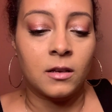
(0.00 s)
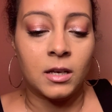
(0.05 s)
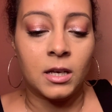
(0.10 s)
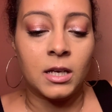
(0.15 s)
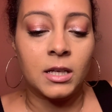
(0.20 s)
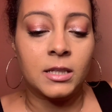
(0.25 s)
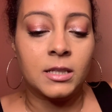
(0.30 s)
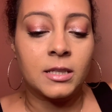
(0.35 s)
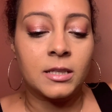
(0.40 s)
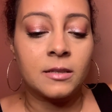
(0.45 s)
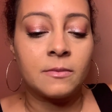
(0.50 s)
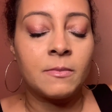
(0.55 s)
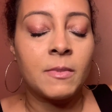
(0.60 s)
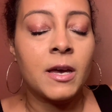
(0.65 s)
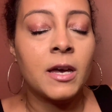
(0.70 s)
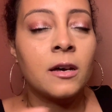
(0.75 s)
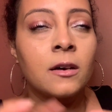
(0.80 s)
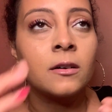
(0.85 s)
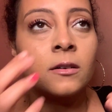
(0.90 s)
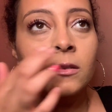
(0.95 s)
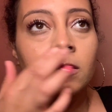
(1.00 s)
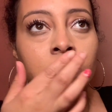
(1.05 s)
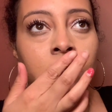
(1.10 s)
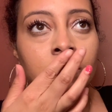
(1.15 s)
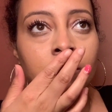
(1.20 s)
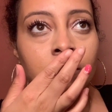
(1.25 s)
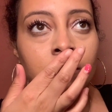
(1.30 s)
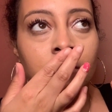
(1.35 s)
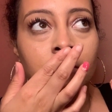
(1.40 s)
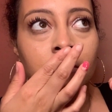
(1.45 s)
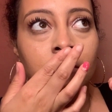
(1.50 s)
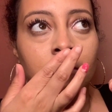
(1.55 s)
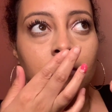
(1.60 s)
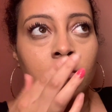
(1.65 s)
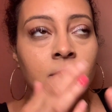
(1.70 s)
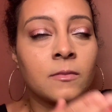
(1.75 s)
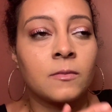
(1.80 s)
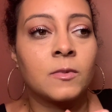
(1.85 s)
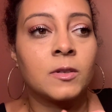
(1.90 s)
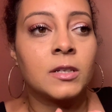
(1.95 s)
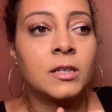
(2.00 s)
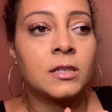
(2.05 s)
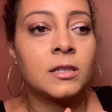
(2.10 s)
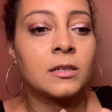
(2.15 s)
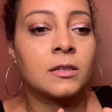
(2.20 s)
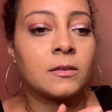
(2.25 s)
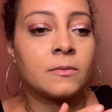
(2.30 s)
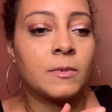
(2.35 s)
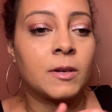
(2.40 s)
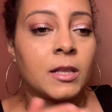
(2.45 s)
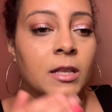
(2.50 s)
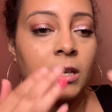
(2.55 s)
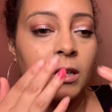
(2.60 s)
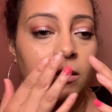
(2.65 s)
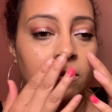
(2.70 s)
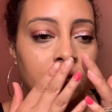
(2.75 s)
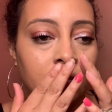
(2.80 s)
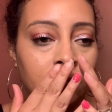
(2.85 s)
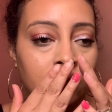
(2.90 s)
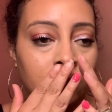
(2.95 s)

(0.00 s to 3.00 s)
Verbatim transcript: it smells, what does it smell like?